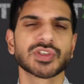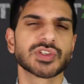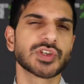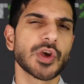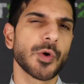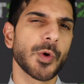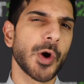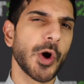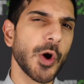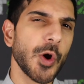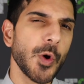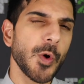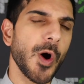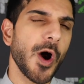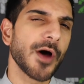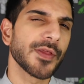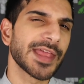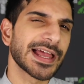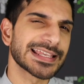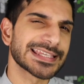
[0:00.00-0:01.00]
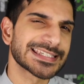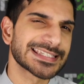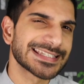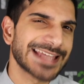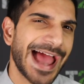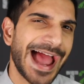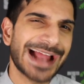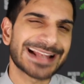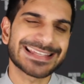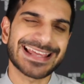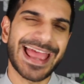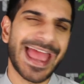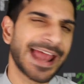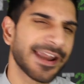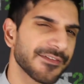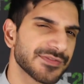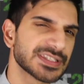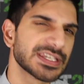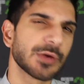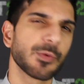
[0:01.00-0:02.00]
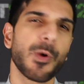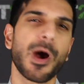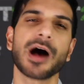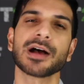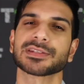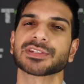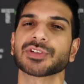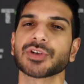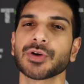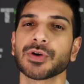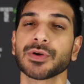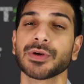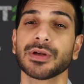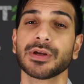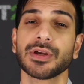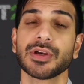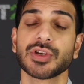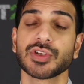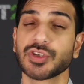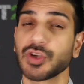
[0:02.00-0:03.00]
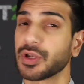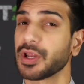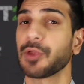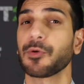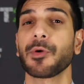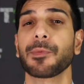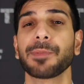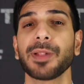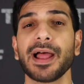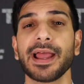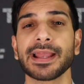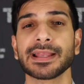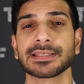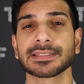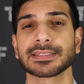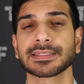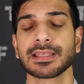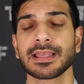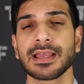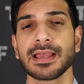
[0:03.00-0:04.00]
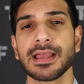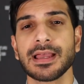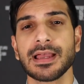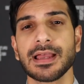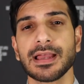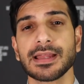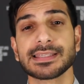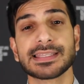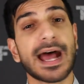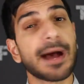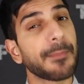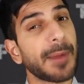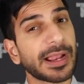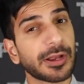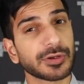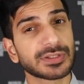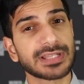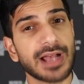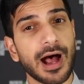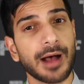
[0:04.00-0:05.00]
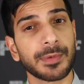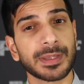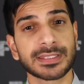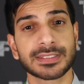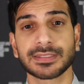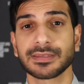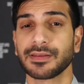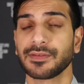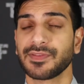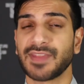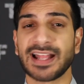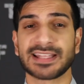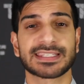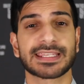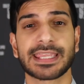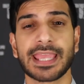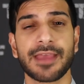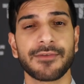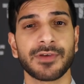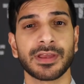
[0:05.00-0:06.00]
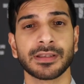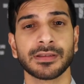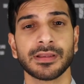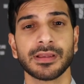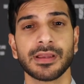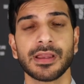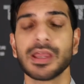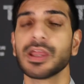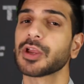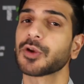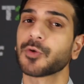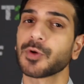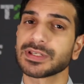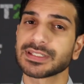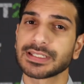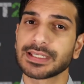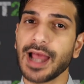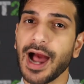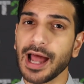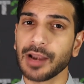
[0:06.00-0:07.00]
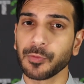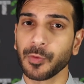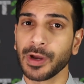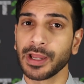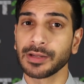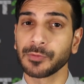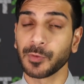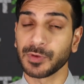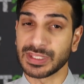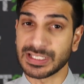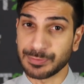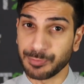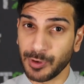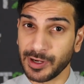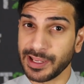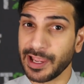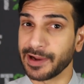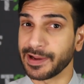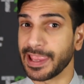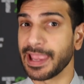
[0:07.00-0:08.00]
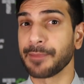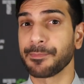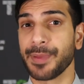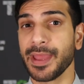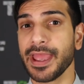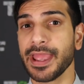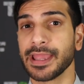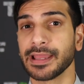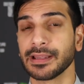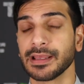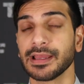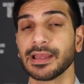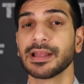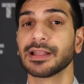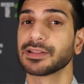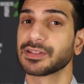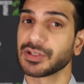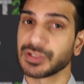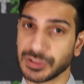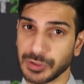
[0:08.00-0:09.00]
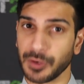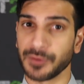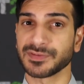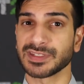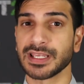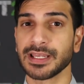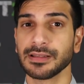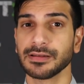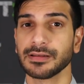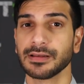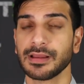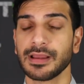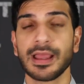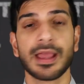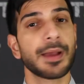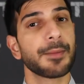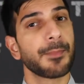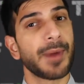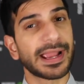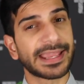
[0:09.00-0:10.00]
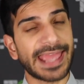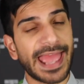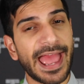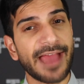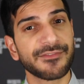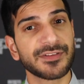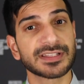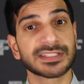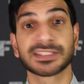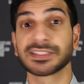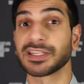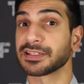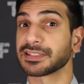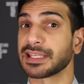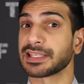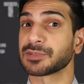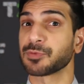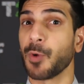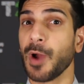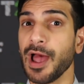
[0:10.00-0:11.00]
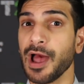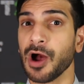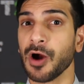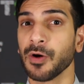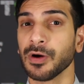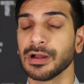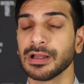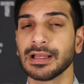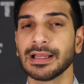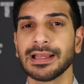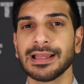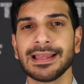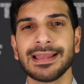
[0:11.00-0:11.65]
So who on that stacked N F C roster should he replace? Not Michael Thomas, that's a given. Chris Godwin, with his breakout campaign, deserves it. Mike Evans does as well.